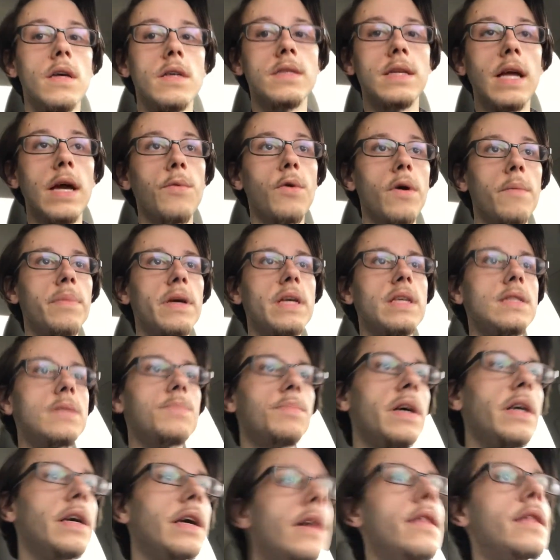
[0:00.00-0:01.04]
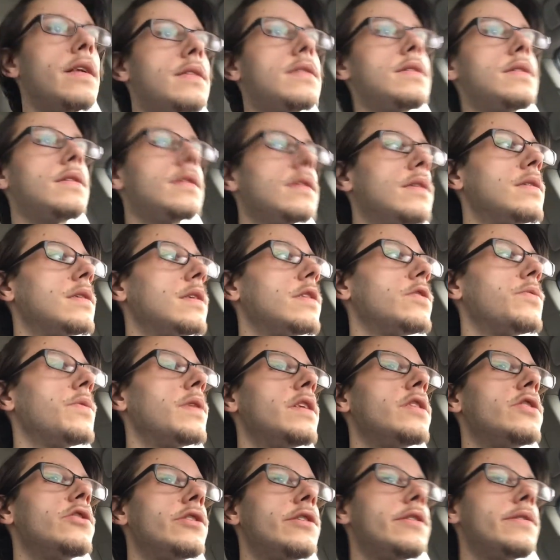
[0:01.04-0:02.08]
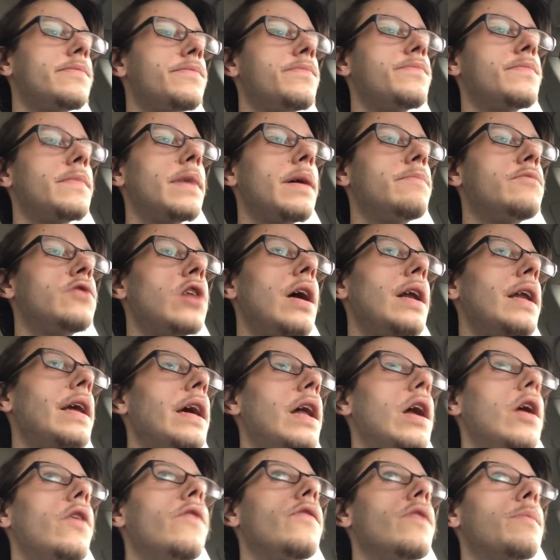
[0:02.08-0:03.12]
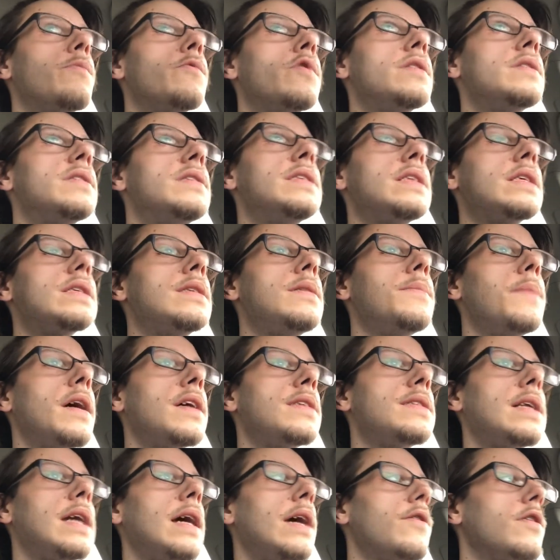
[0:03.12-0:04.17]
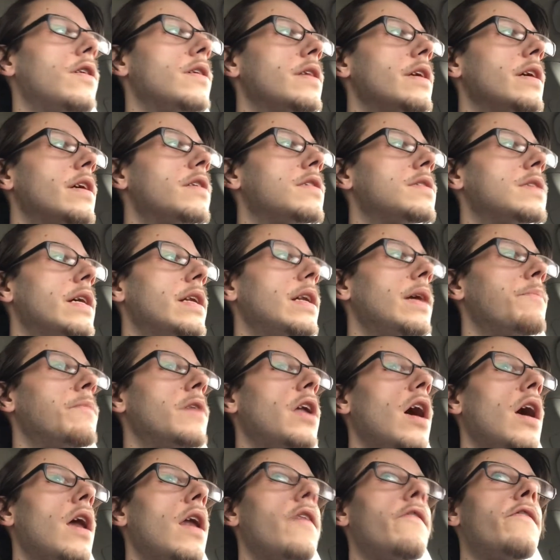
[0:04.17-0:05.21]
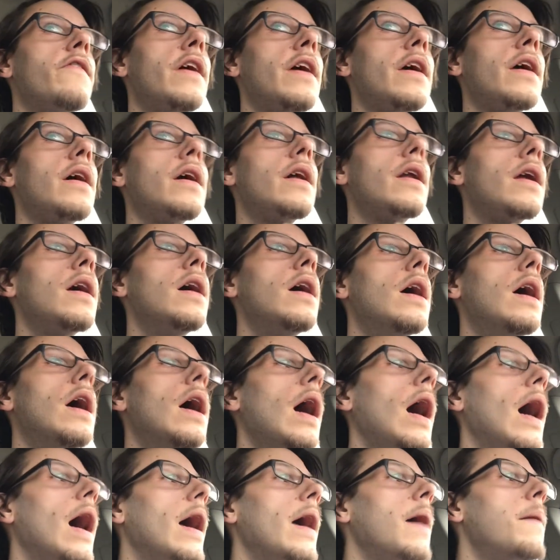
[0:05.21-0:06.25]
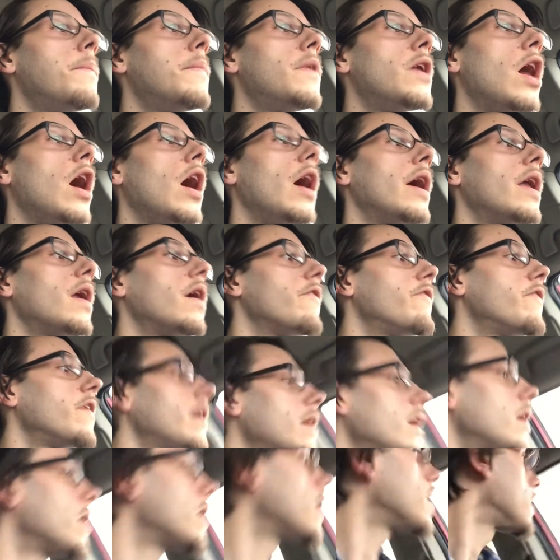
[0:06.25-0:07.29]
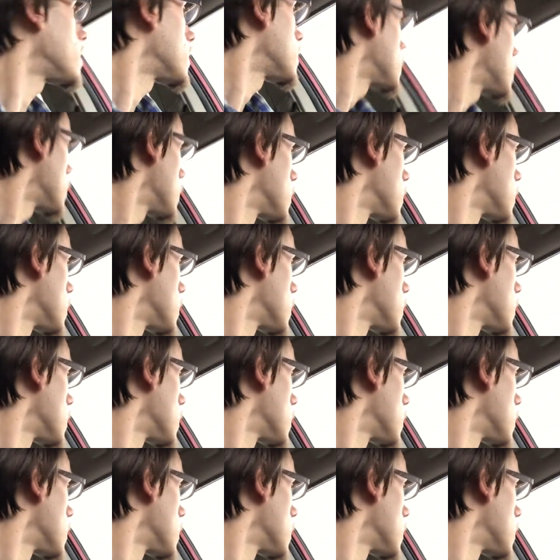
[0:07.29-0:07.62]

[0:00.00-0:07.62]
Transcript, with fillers: Stay in one piece, but yeah, that's the situation. I'm trying to get over. I'm going 60 miles an hour on the interstate and I'm not a fan. I am not a fan.